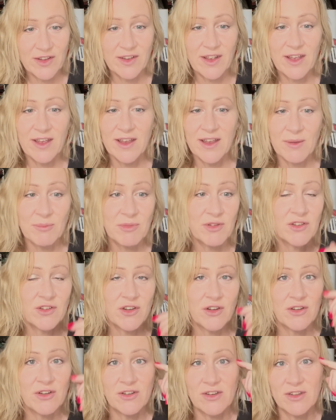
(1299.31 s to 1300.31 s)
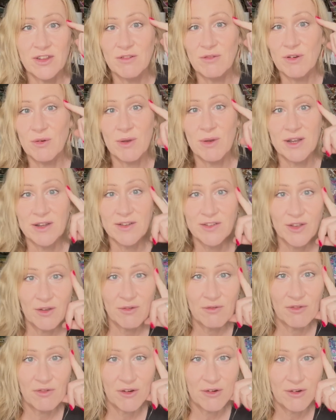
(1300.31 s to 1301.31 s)
I am stunned that Ruan has gone
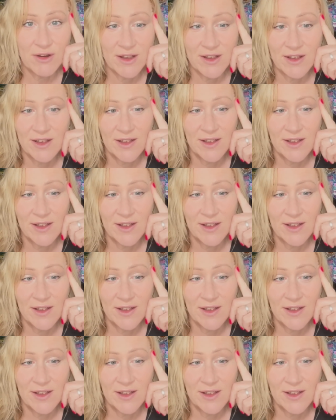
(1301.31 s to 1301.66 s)
for